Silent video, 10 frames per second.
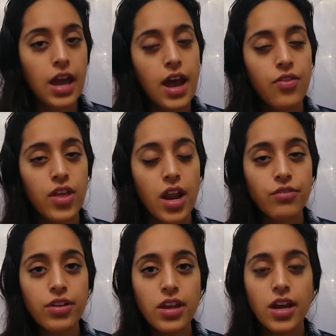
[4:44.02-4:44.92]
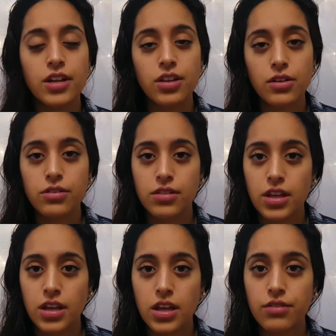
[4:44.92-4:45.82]
and then I really like to use
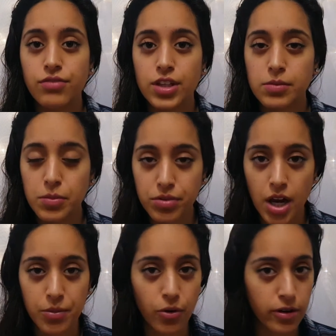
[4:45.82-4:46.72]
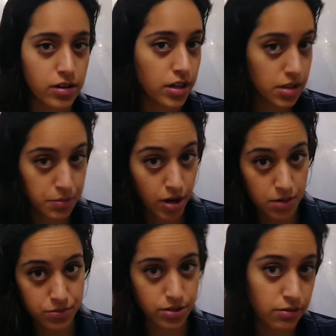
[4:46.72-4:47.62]
the invisible primer oil on the
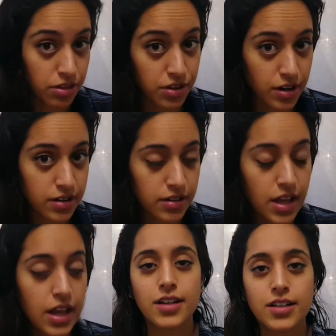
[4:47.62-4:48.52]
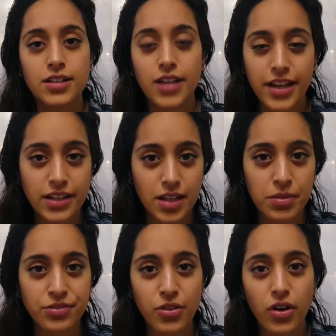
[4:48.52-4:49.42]
bottom 2/3. Like I said
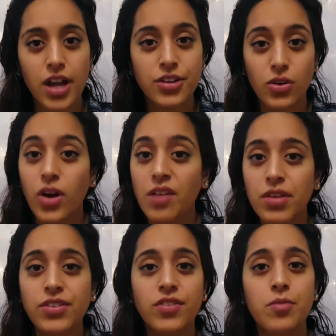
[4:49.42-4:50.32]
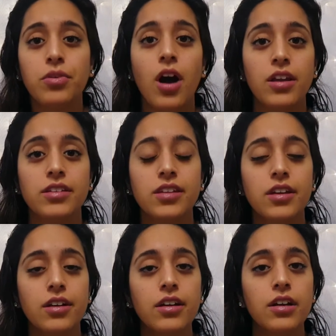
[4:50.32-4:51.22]
before, I don't have my favorite products
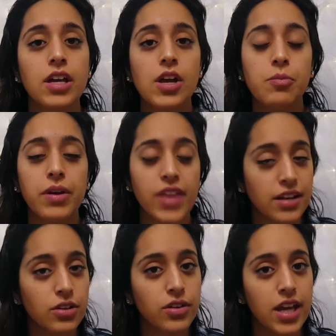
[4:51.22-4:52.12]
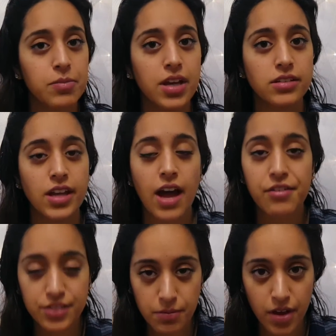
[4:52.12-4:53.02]
here, but that's okay because I
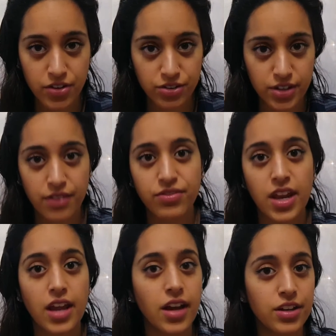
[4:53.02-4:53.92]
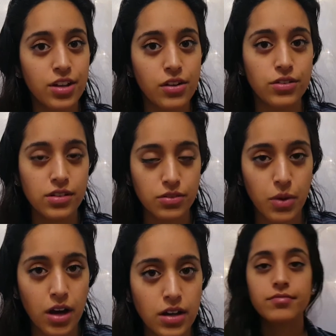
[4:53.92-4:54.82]
have some other stuff that I like to use as
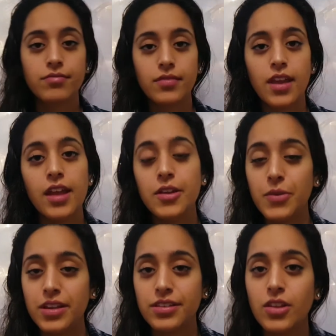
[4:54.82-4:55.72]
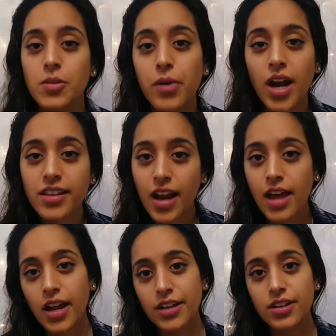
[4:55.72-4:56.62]
well. Anyways, so the product that I
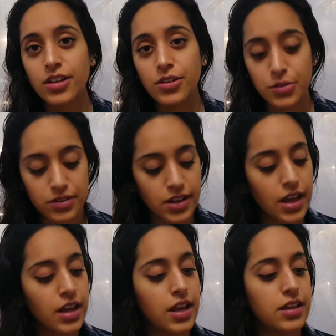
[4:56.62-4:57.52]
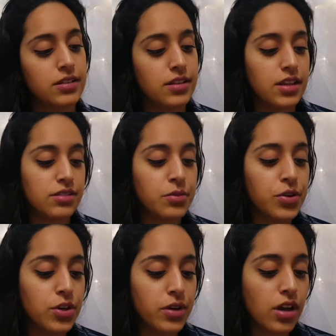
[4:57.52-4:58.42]
like to use is this
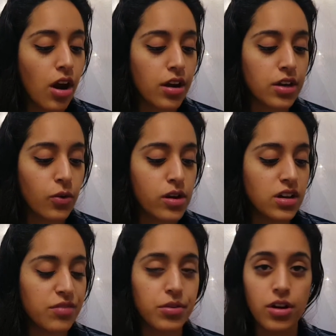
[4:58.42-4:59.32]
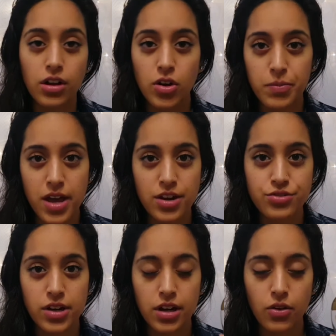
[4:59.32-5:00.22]
Renewing Argan Oil of Morocco
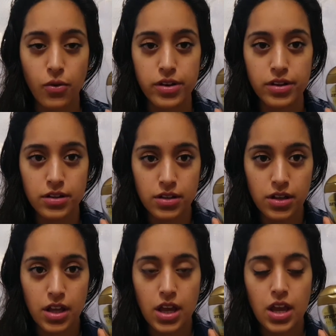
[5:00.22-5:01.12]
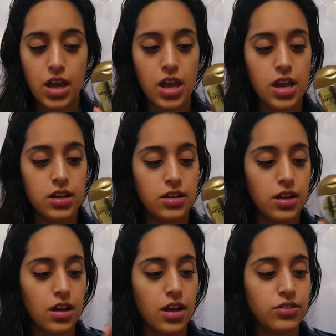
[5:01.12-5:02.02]
Penetrating Oil. And
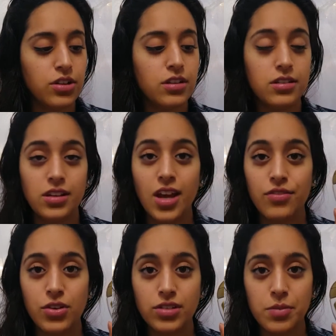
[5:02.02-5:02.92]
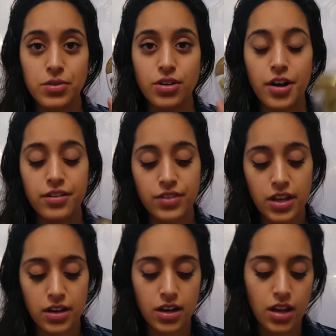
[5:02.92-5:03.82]
as you can see, I've used up a lot of
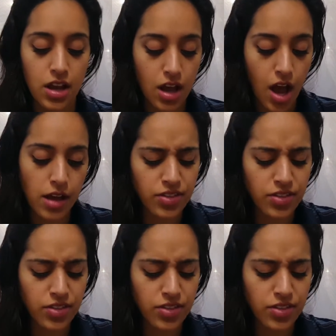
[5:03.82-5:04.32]
it. I